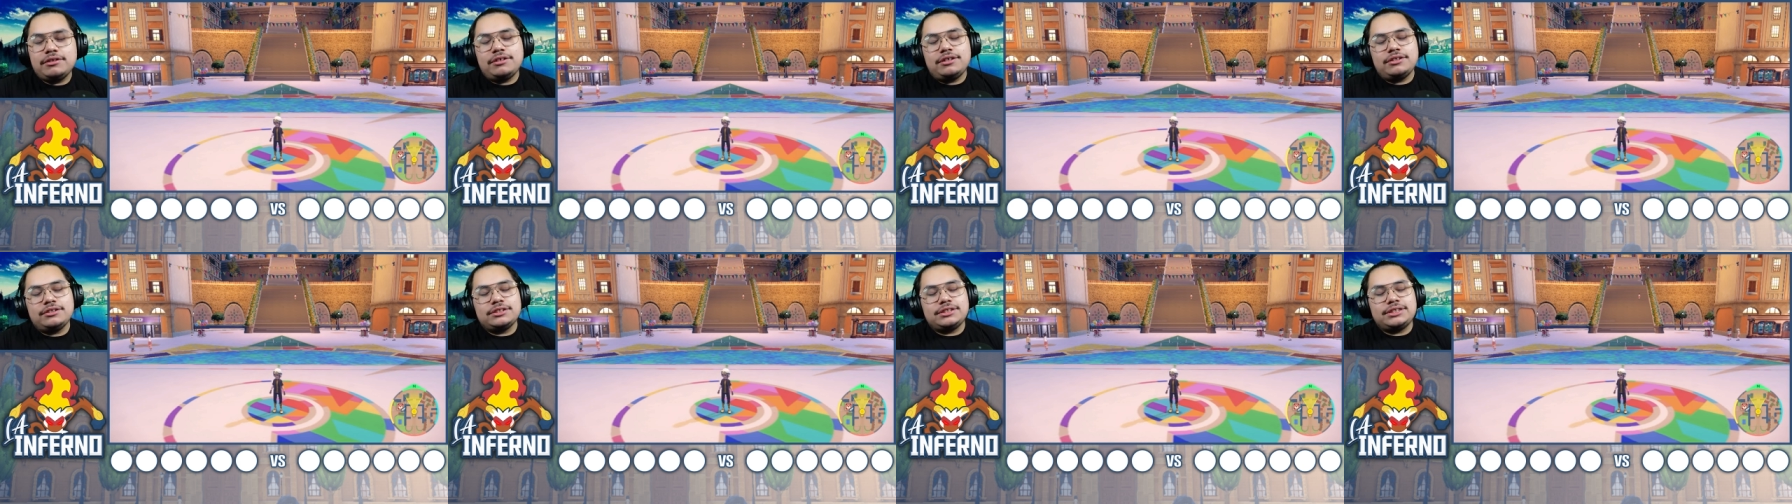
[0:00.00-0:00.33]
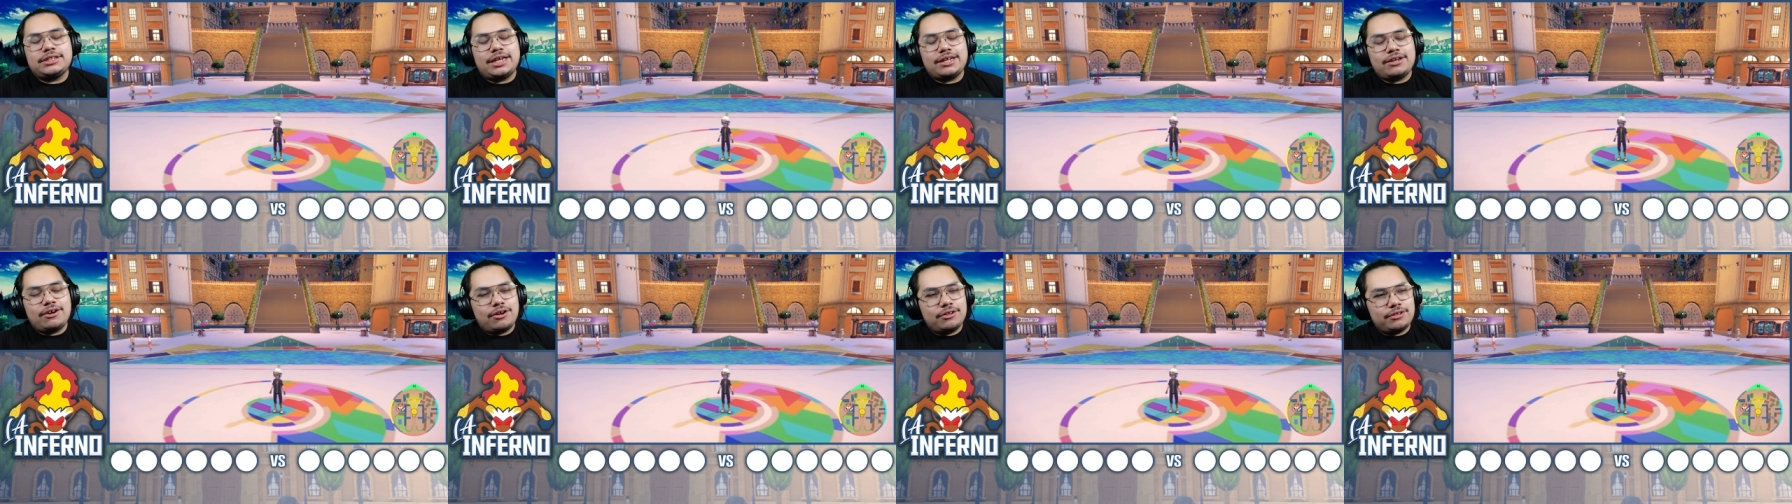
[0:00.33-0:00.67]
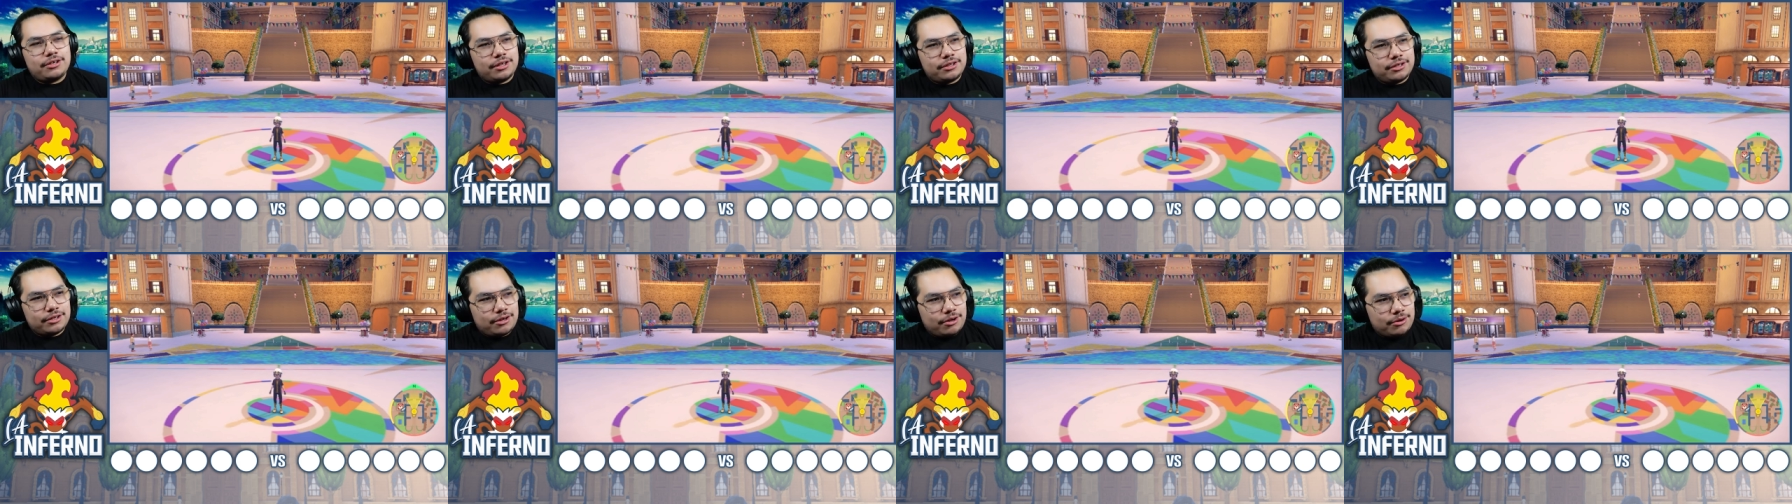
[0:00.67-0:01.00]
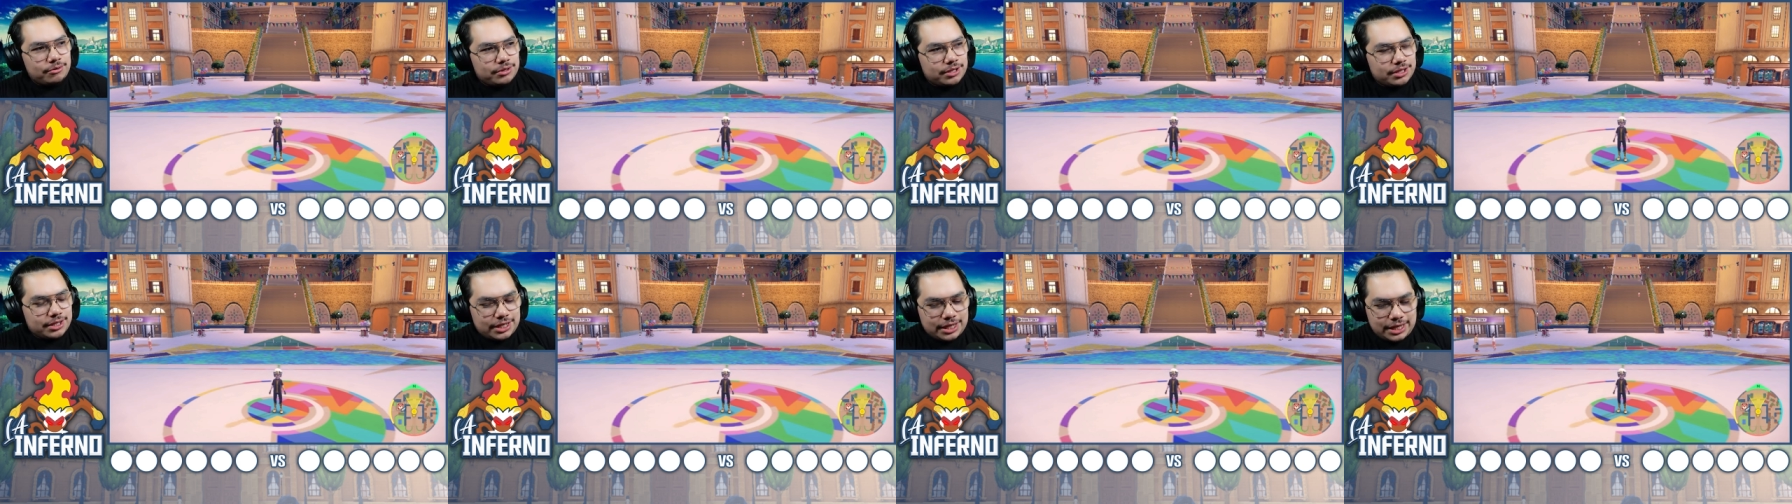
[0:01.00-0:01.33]
alongside all the other
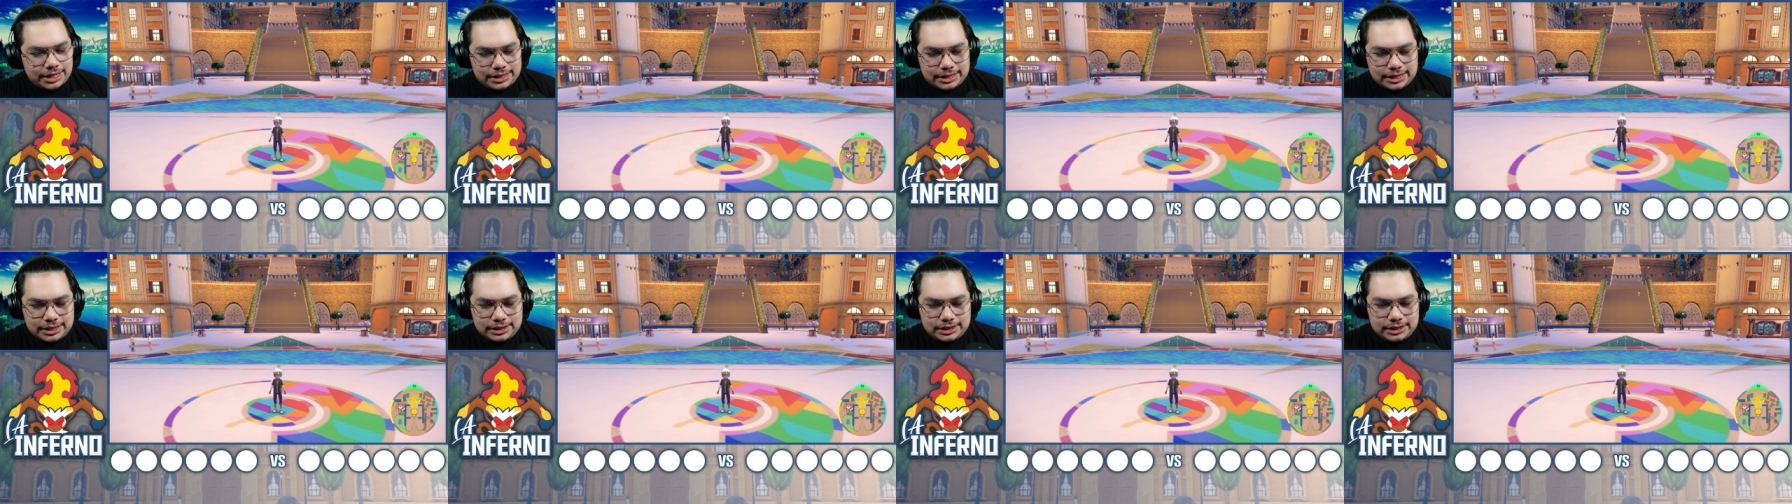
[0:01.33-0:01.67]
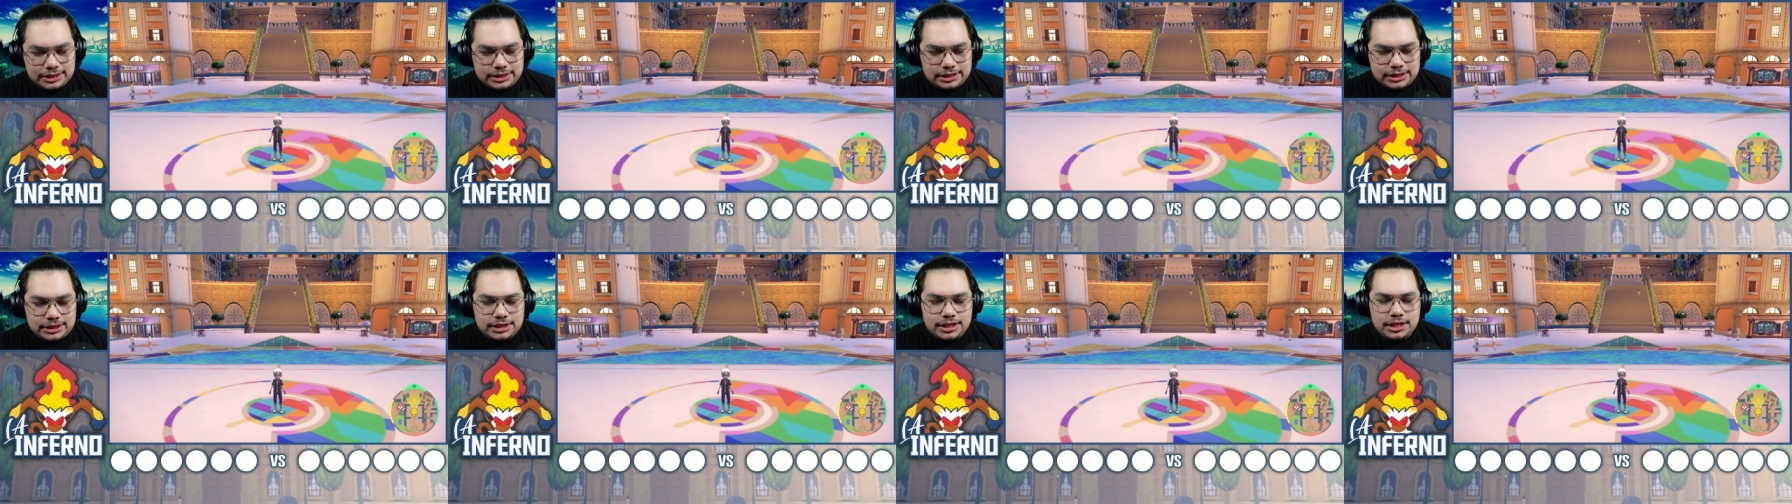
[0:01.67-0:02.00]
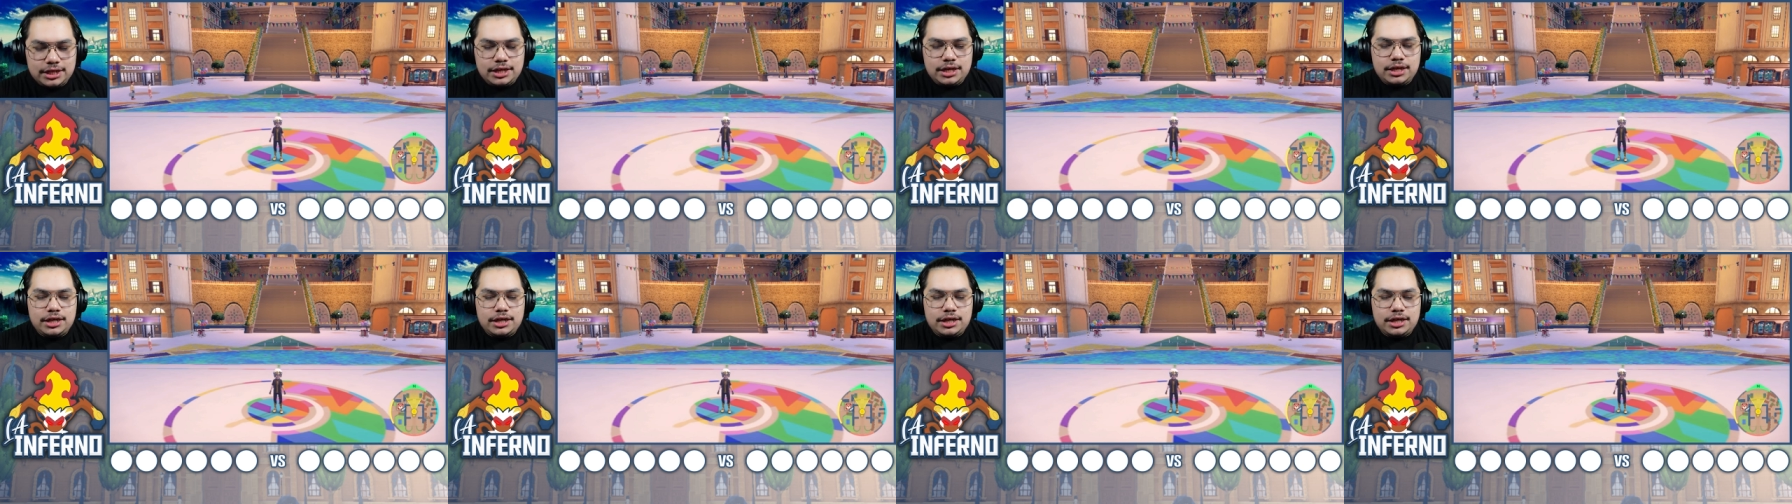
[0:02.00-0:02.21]
coaches in the league.